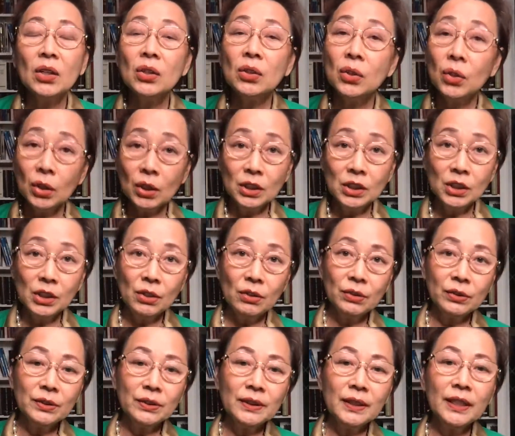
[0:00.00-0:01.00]
Good
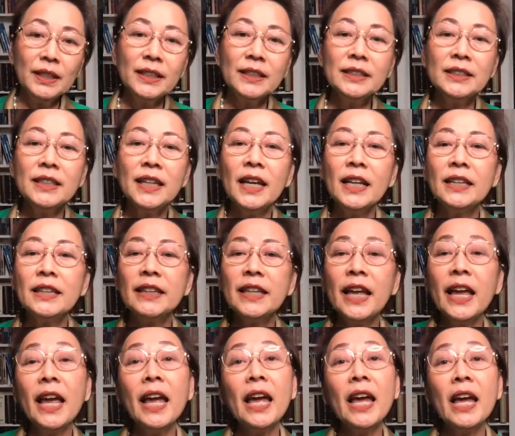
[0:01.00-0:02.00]
news is that
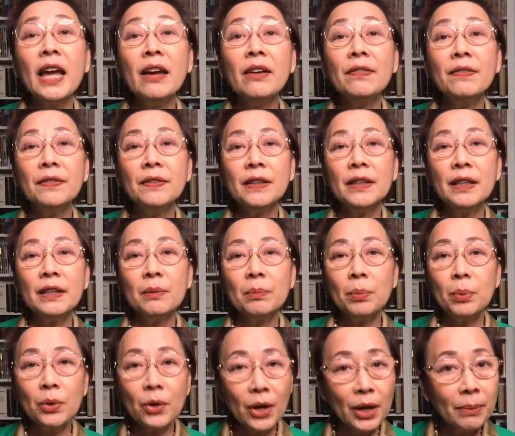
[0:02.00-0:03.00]
they have their
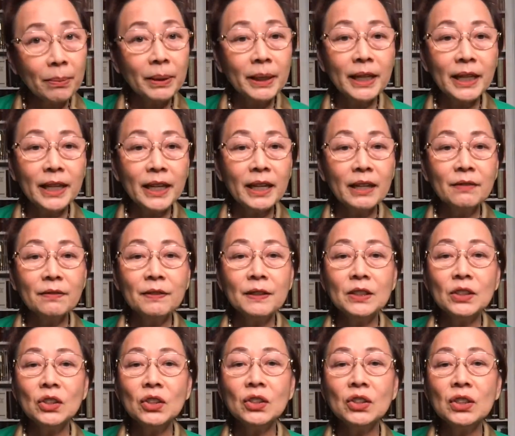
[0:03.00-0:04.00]
primary care
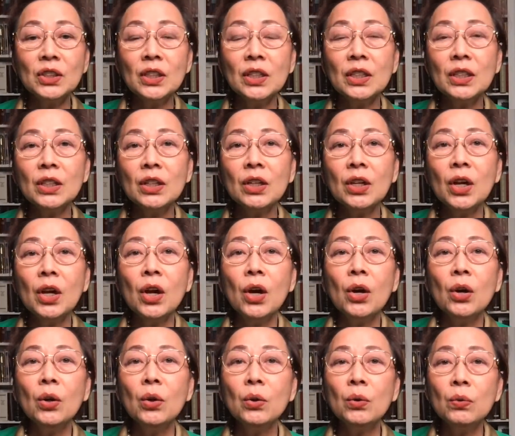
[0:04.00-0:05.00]
physician
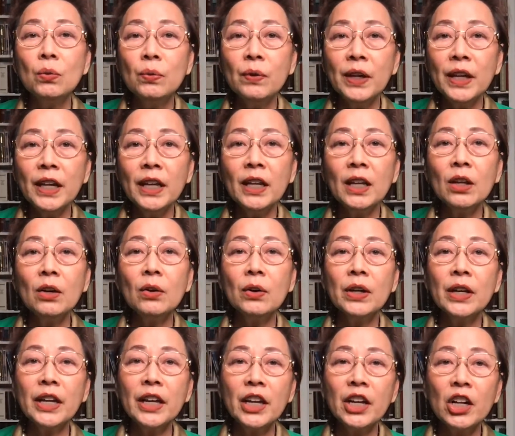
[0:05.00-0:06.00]
who will or
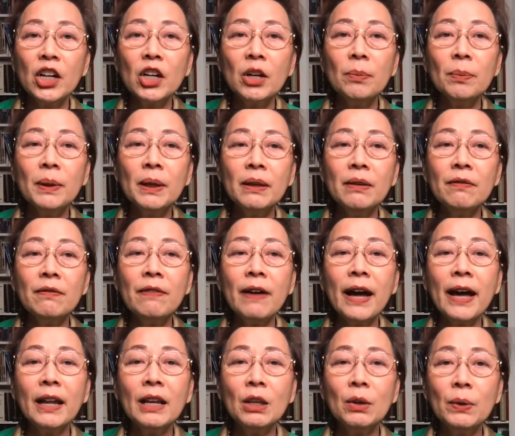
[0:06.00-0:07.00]
help
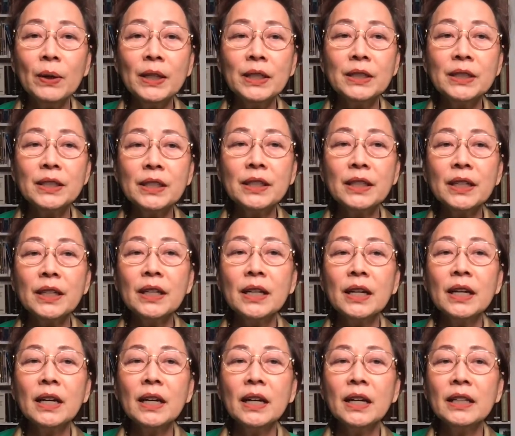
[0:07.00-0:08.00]
evaluate
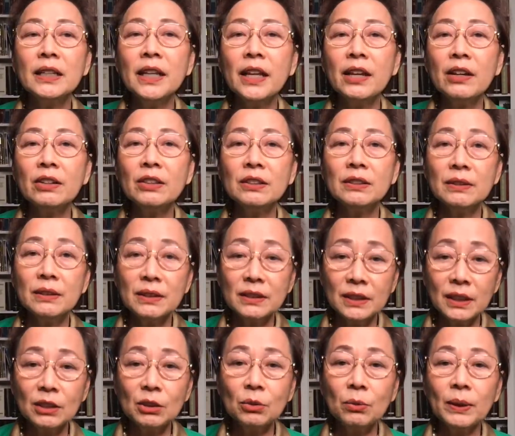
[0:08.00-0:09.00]
their
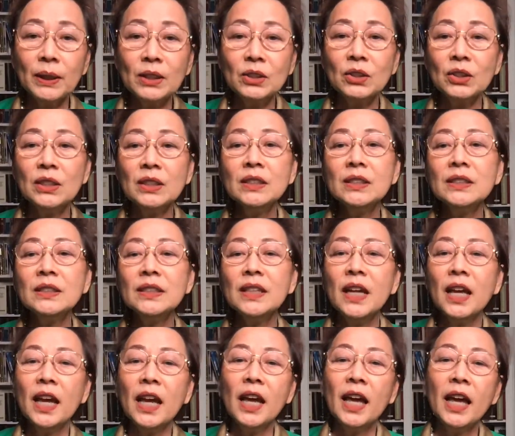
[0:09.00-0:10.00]
situations
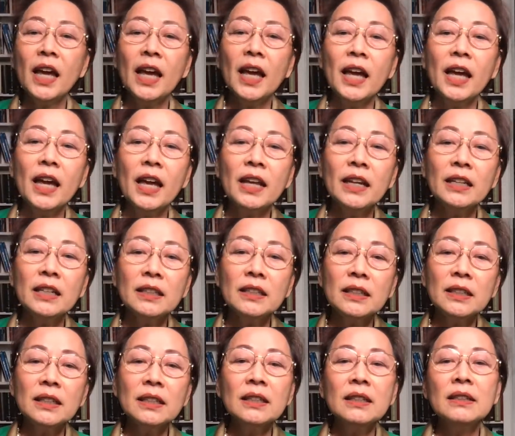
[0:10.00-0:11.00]
and
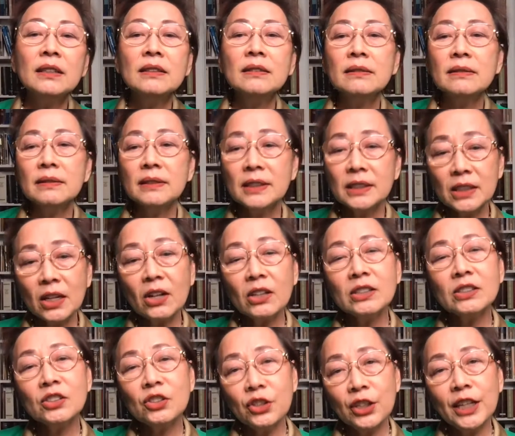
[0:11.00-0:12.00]

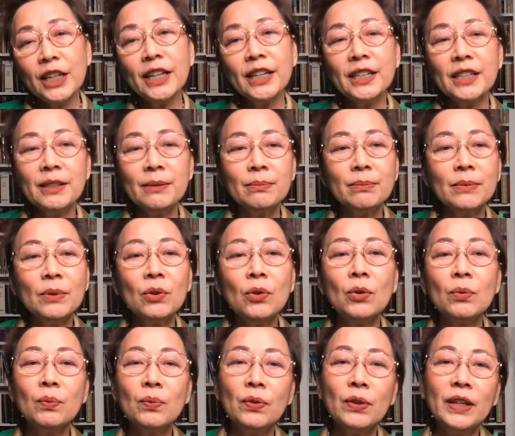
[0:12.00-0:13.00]
start treating them,
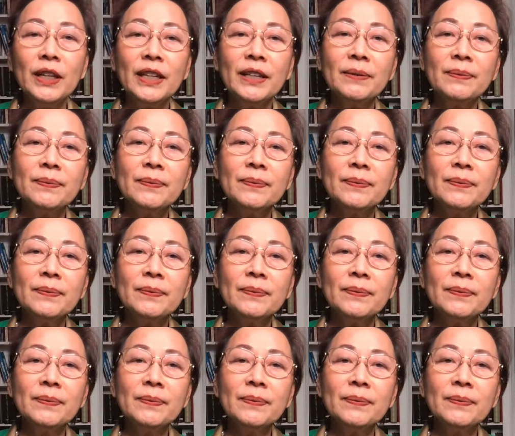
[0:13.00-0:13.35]
hopefully.